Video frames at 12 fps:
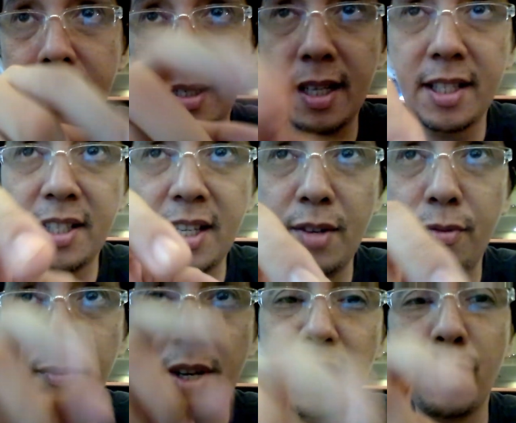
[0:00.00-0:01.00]
Let's see
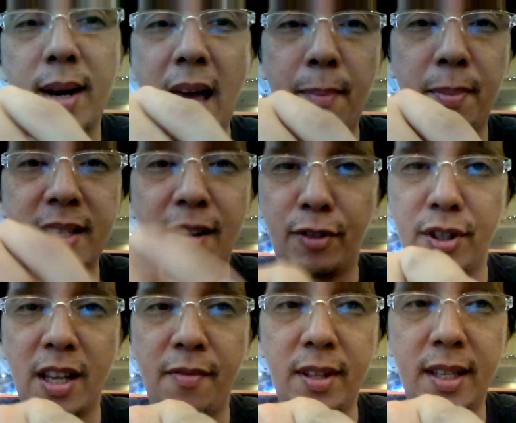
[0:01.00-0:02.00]
what happens after
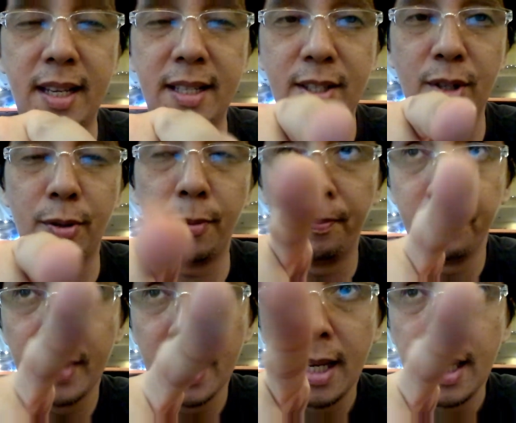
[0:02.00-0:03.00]
7 days. So
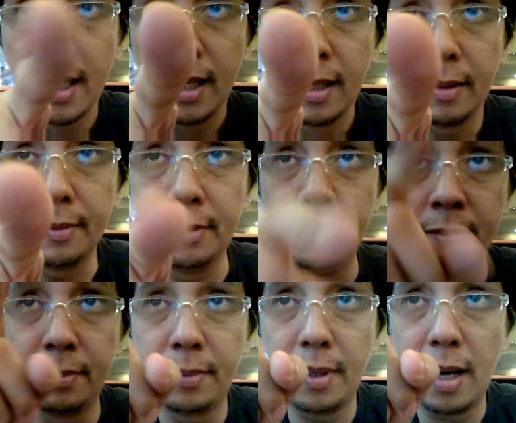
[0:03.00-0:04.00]

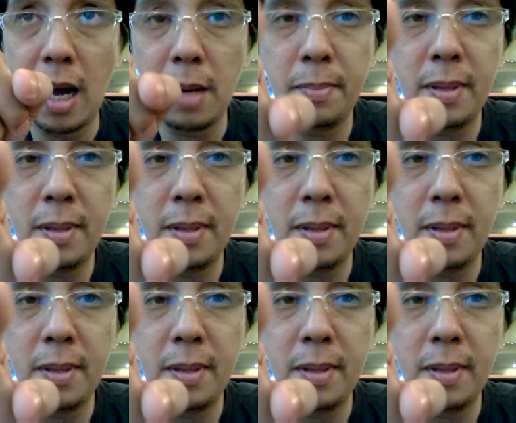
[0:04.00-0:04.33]
I'll